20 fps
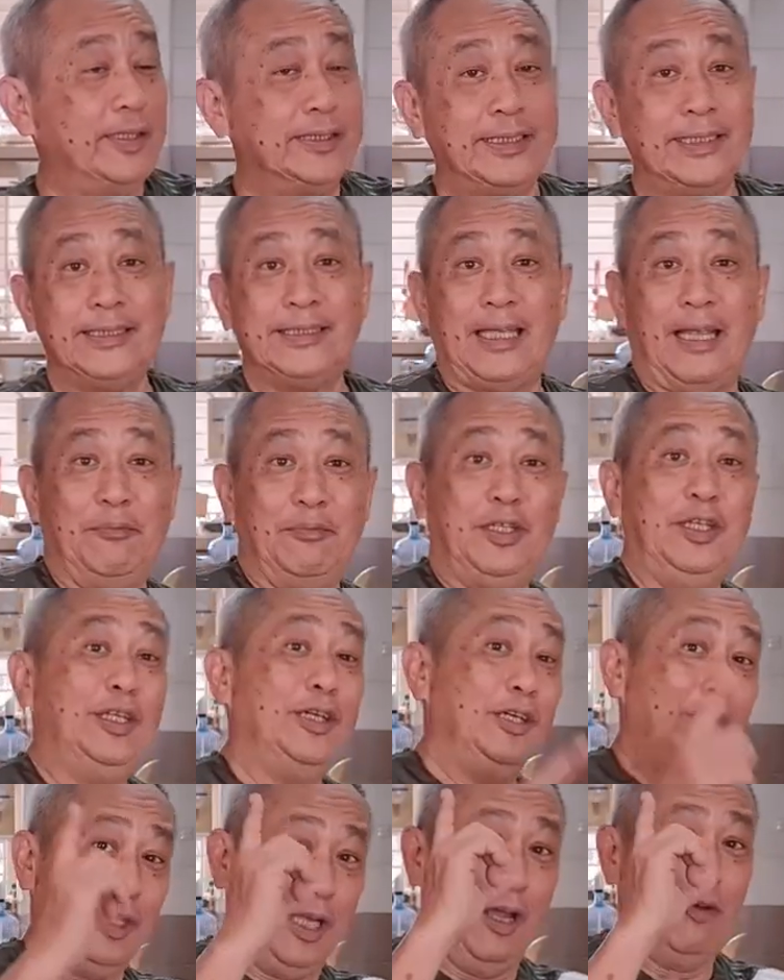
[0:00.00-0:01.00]
I says, I'm
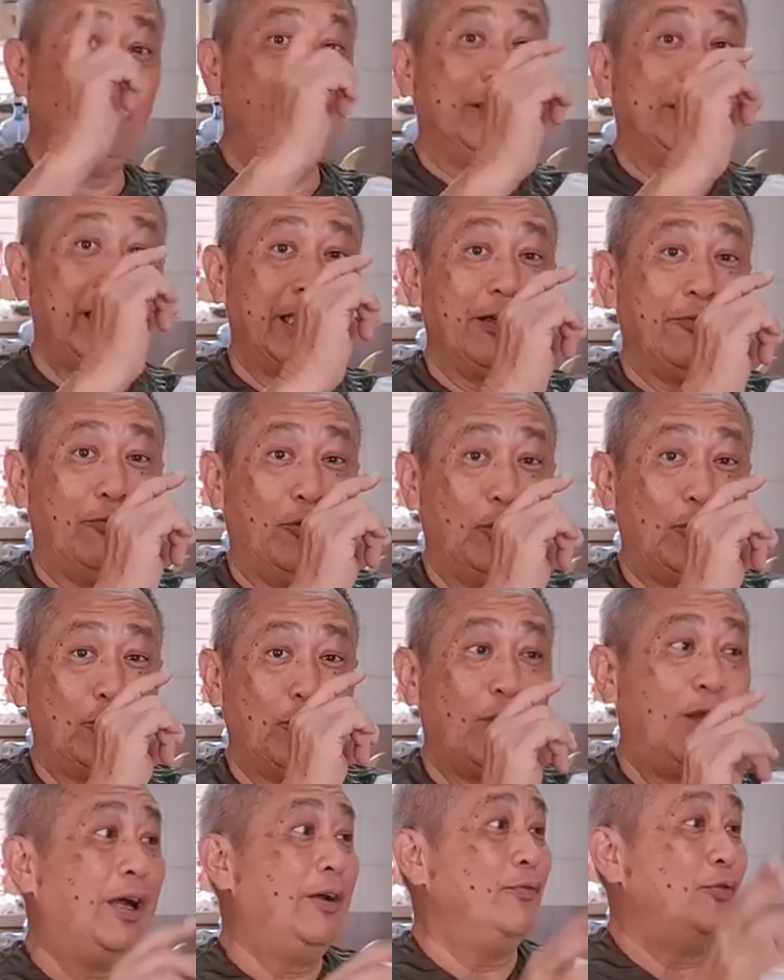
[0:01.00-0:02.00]
here, help me take a
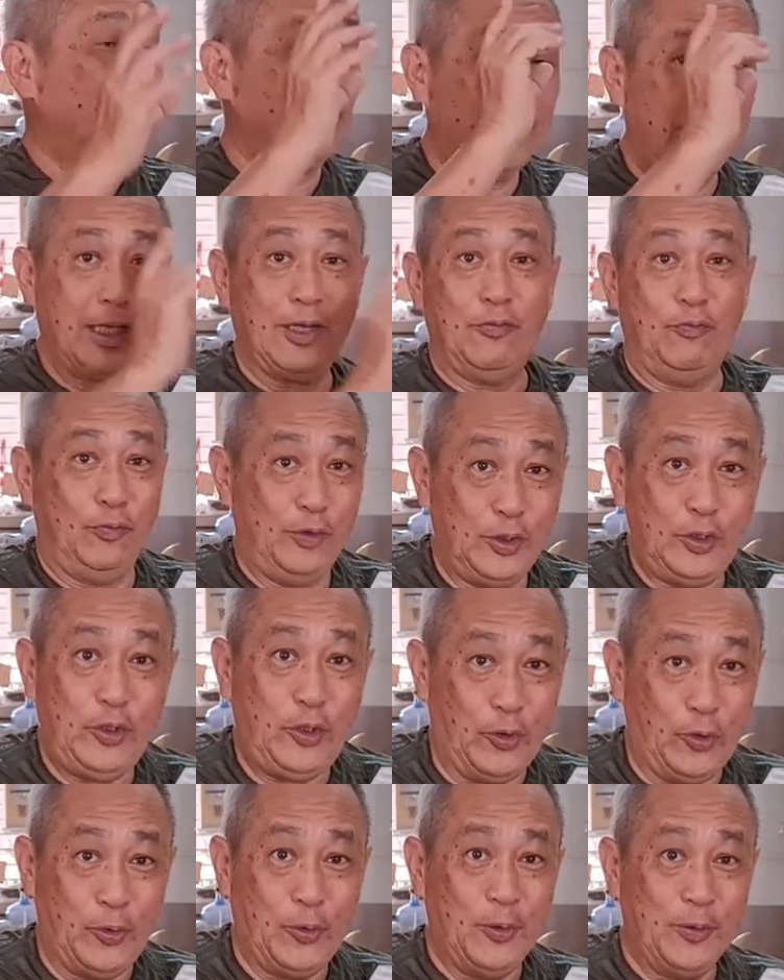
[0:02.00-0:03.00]
photograph or take a
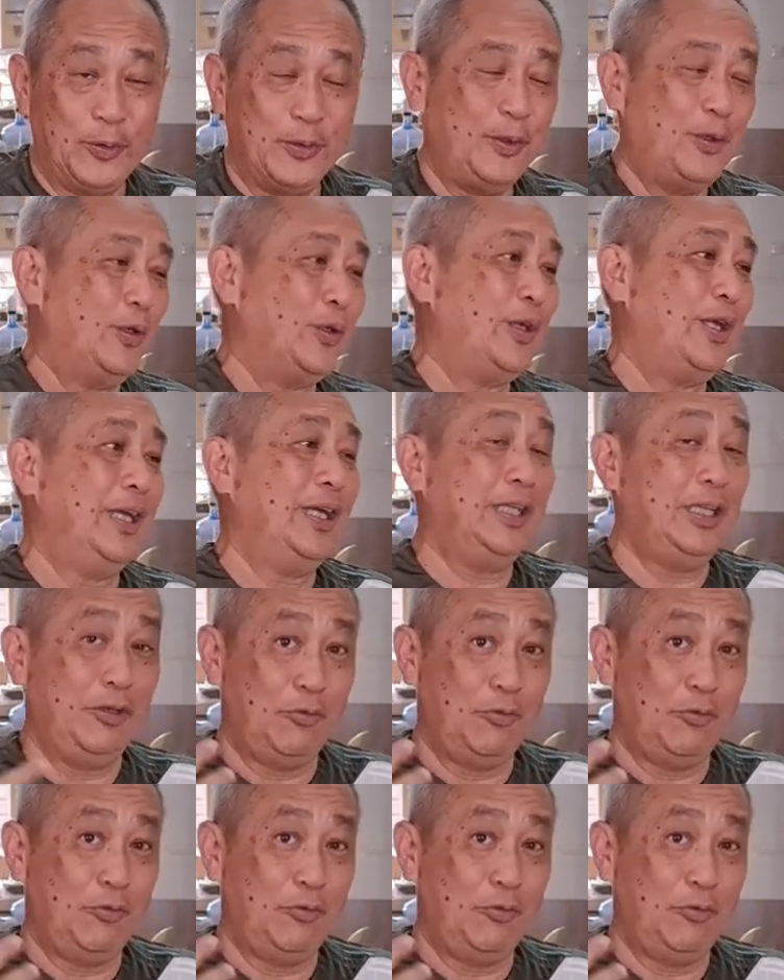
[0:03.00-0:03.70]
video, okay?